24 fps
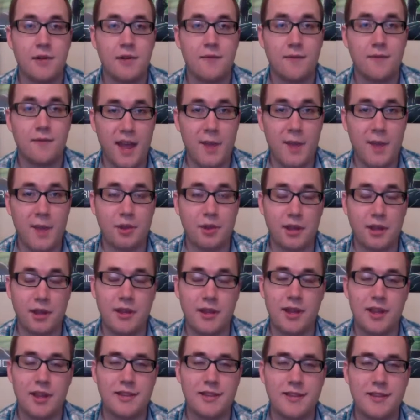family,
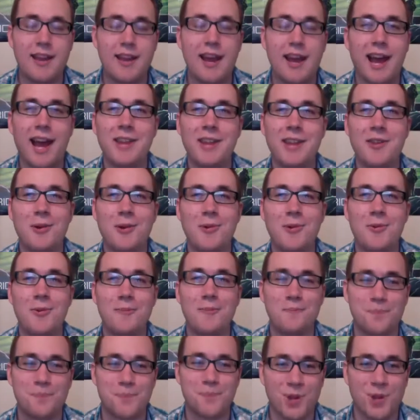and I know
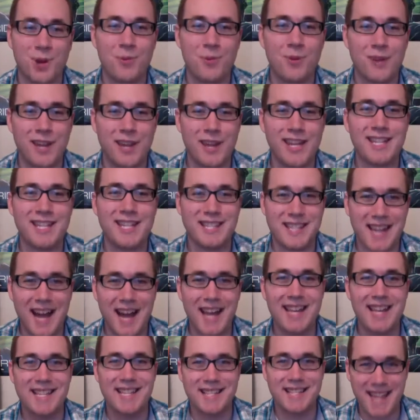Turbo Kid is
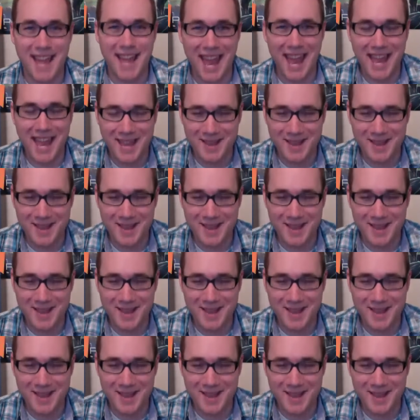not his name,